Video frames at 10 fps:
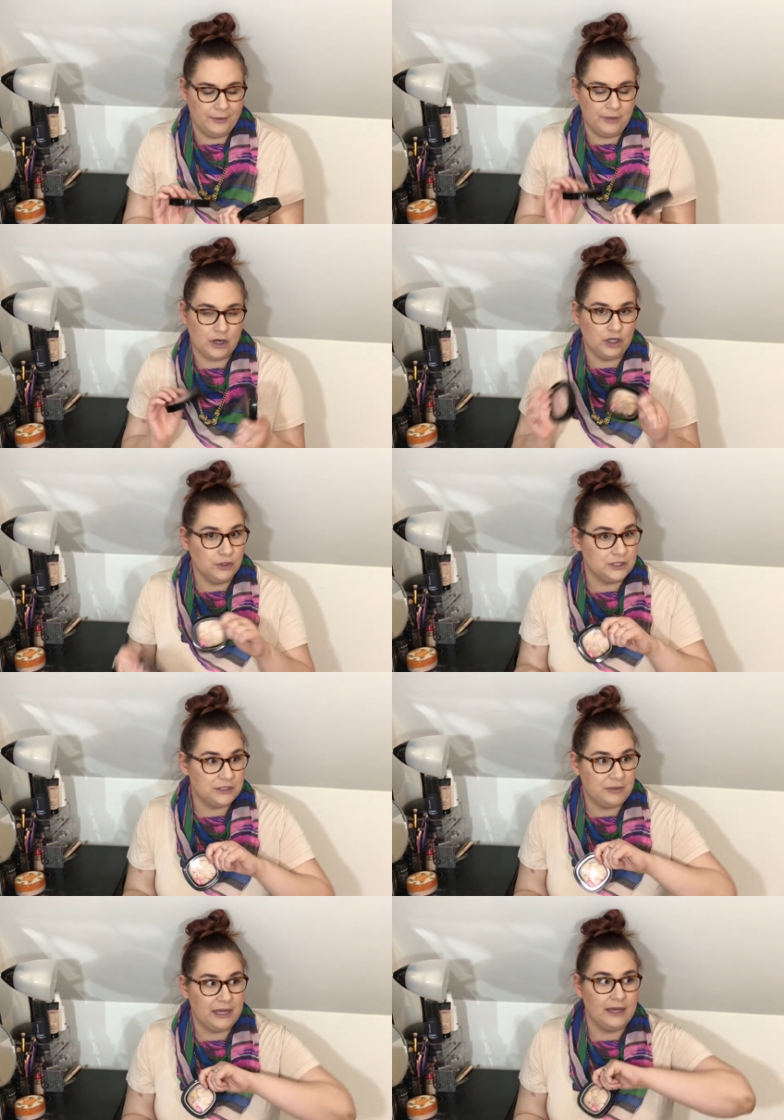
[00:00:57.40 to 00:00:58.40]
There used
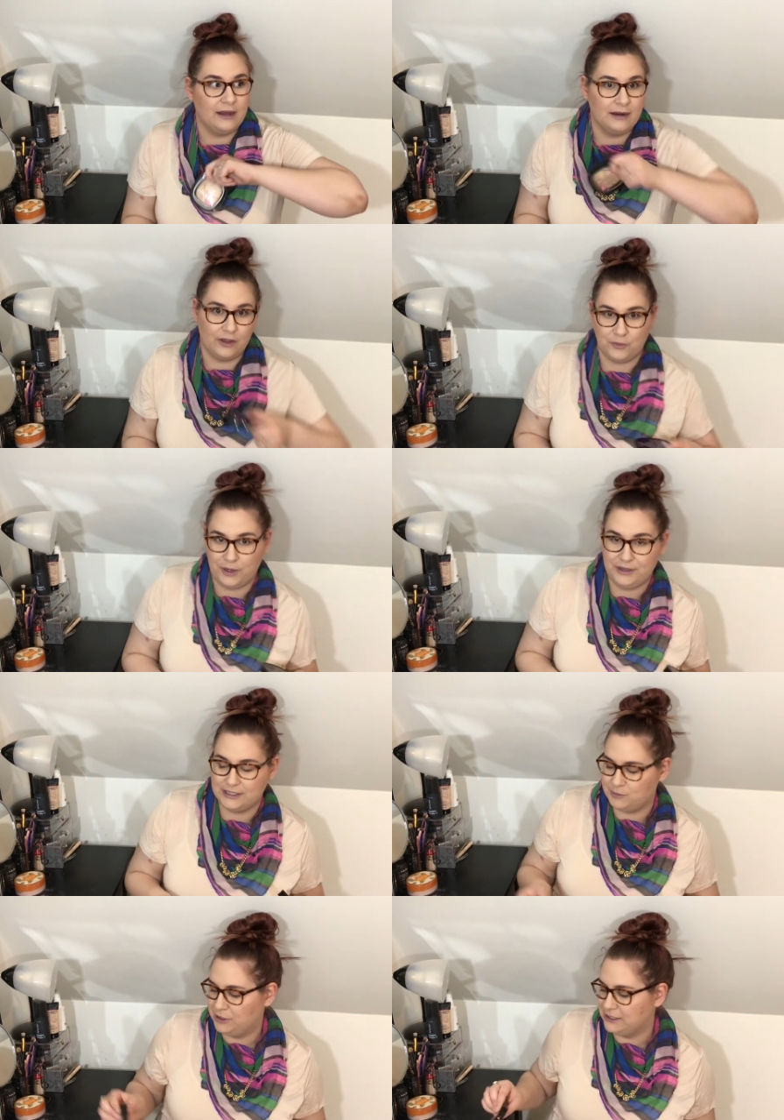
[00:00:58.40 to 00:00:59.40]
to be another one
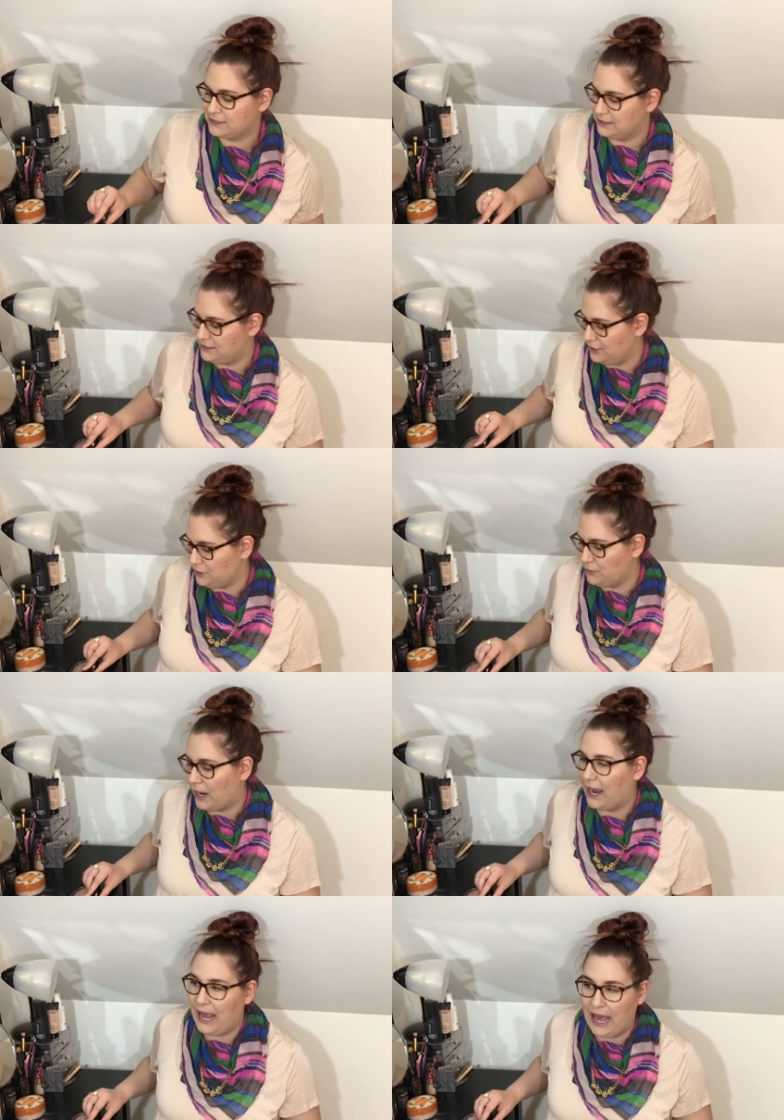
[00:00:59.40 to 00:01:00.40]
that's been discontinued.
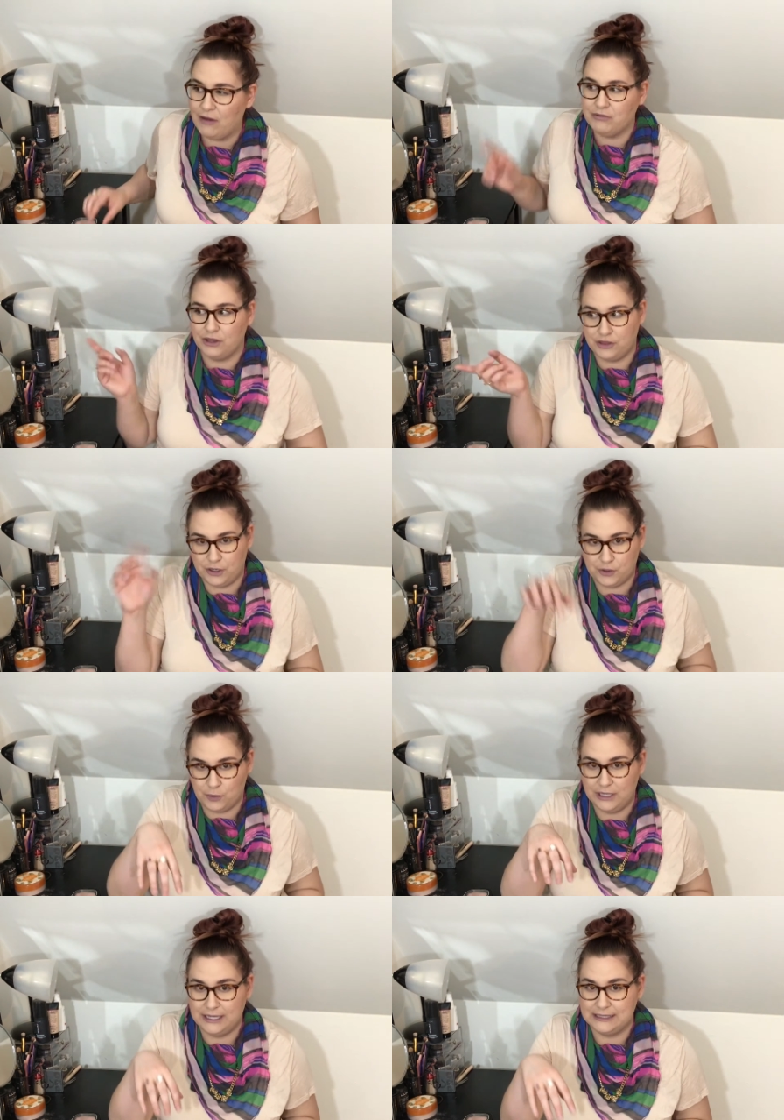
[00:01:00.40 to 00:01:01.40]
I have the 3rd
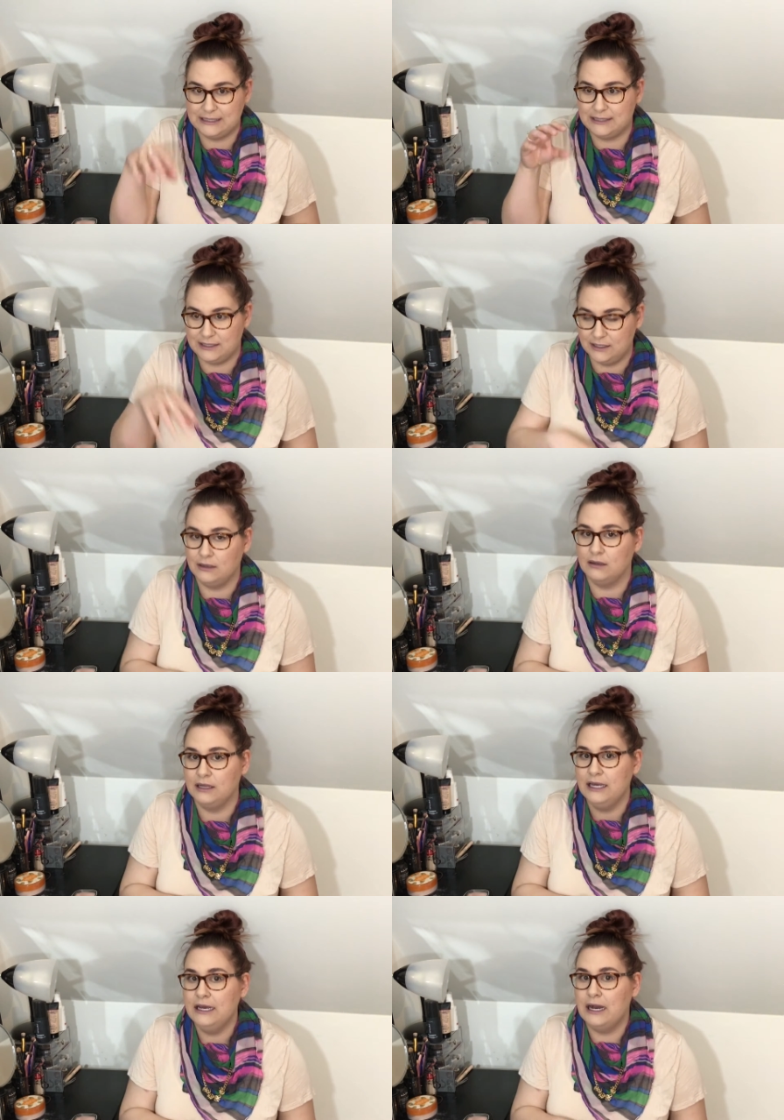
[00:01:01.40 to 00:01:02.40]
one that's
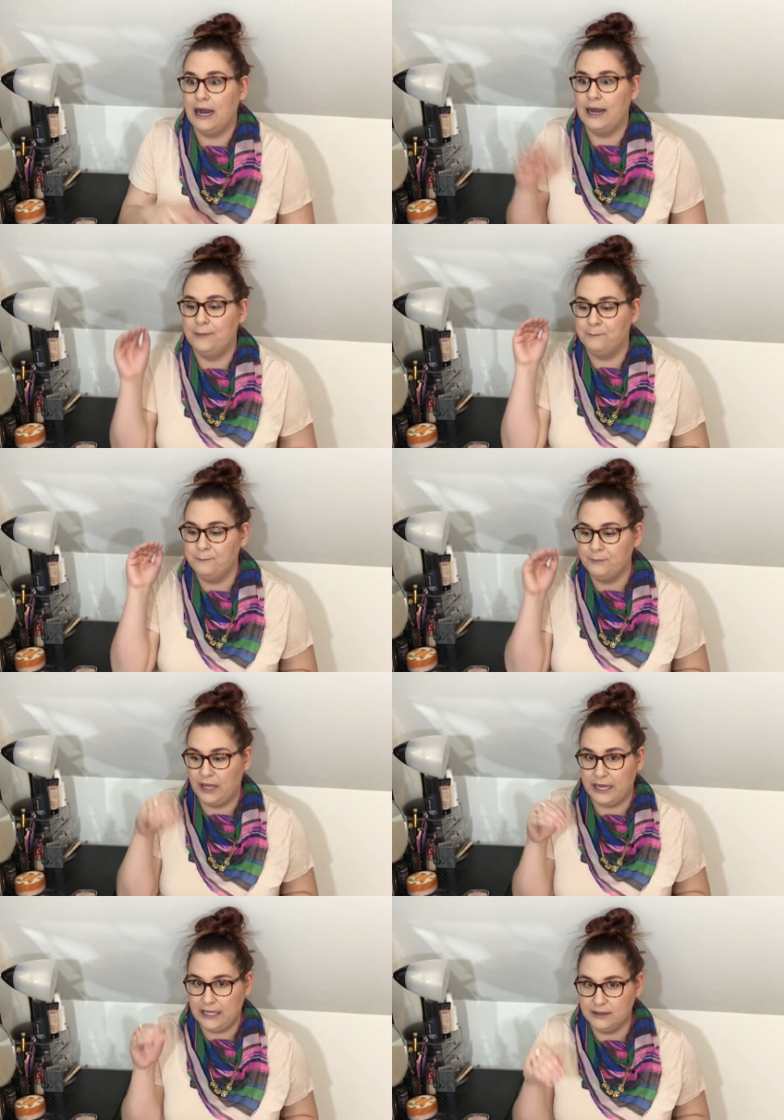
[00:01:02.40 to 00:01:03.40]
still
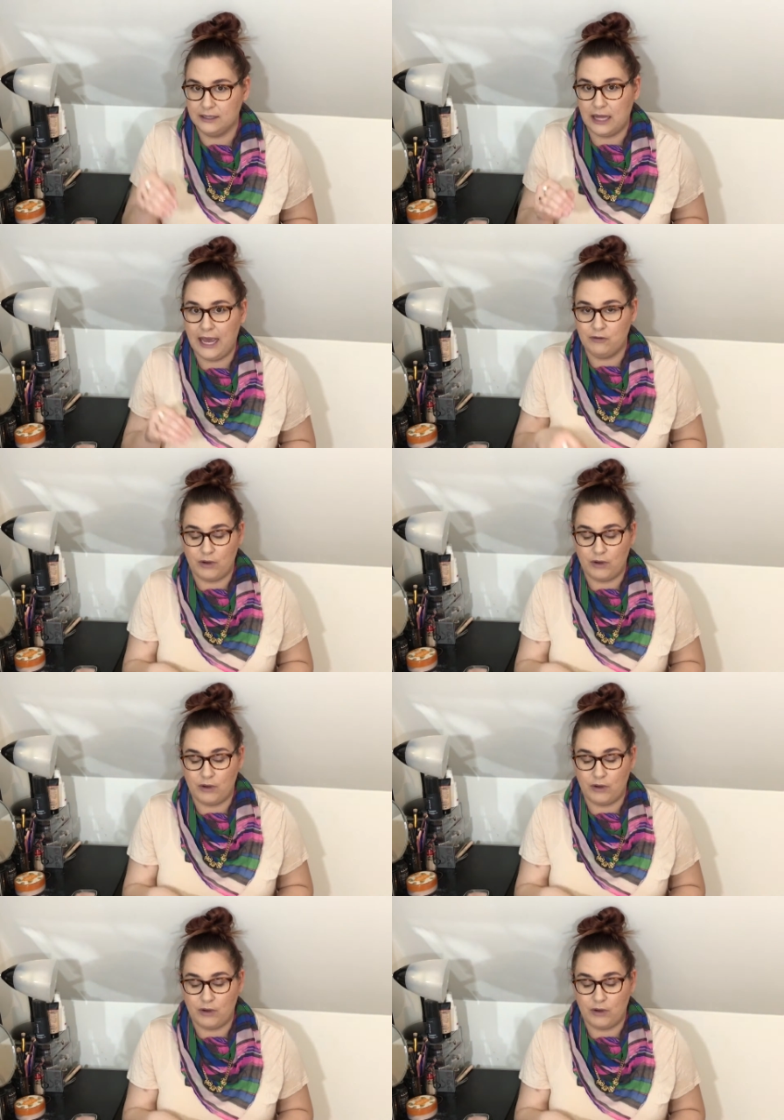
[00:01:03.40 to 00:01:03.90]
like in the line